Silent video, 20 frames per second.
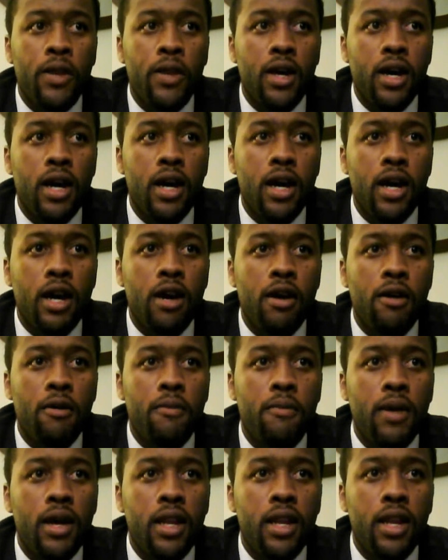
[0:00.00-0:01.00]

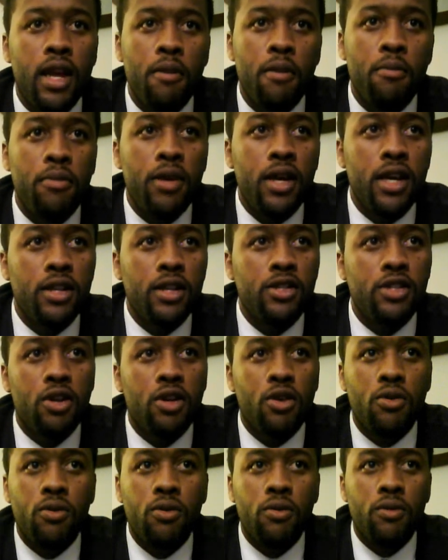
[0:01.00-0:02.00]
and them being
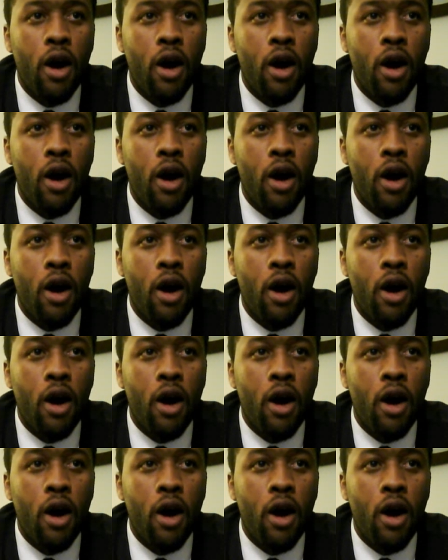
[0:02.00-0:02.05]
so